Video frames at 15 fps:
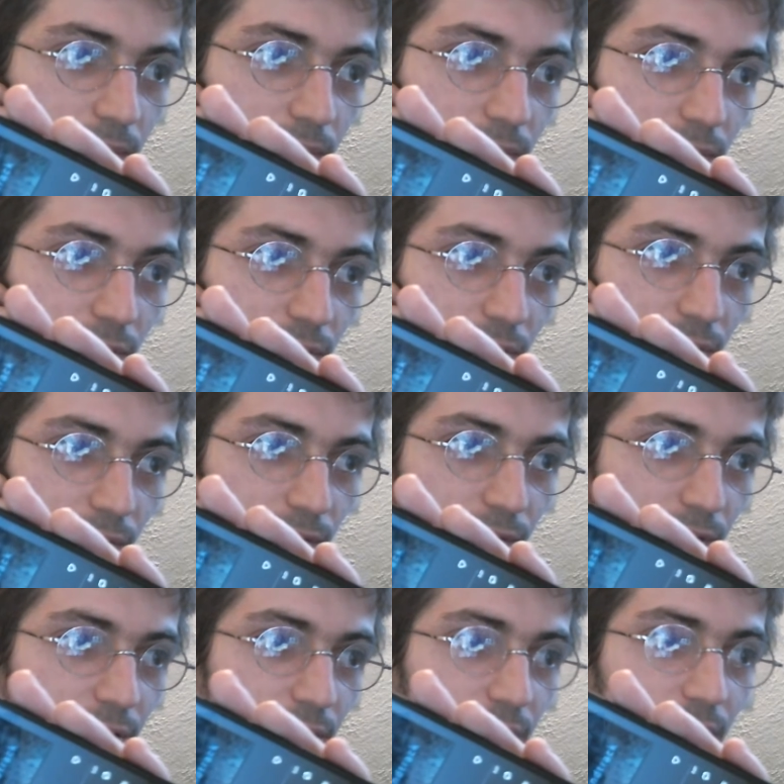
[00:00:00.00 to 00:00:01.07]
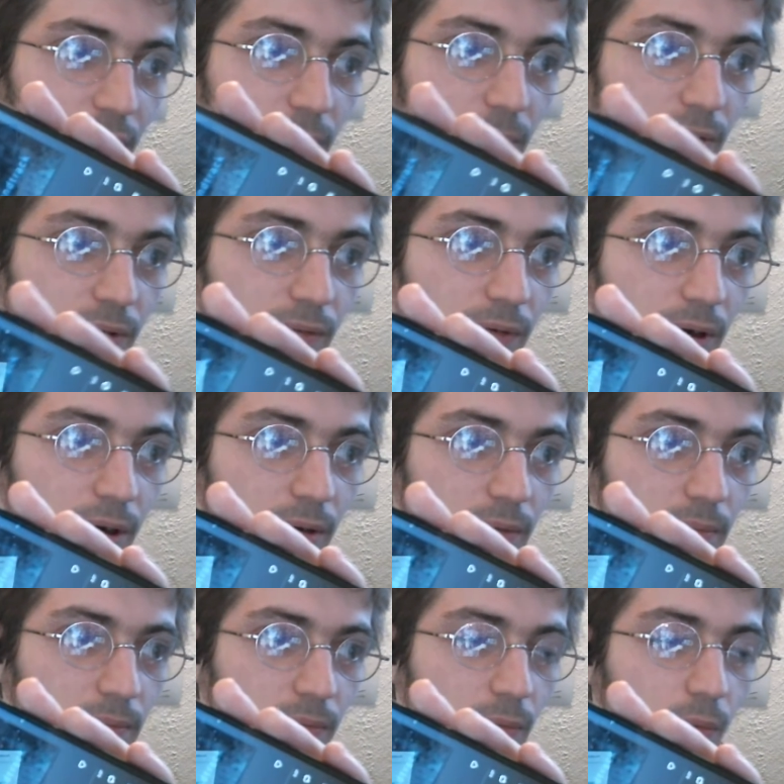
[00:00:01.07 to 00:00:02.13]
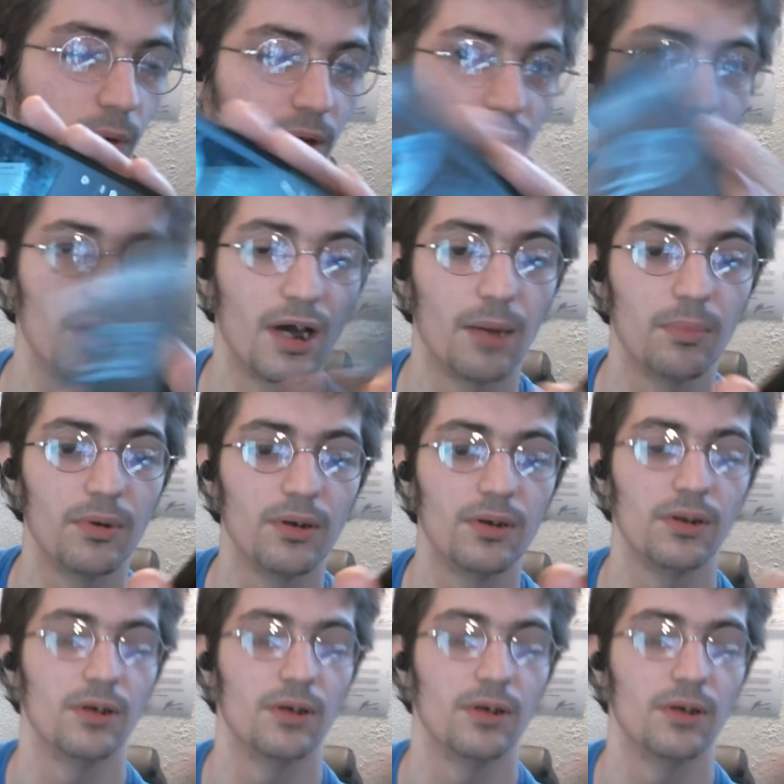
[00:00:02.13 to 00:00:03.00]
a little finicky, but if I one tap it, it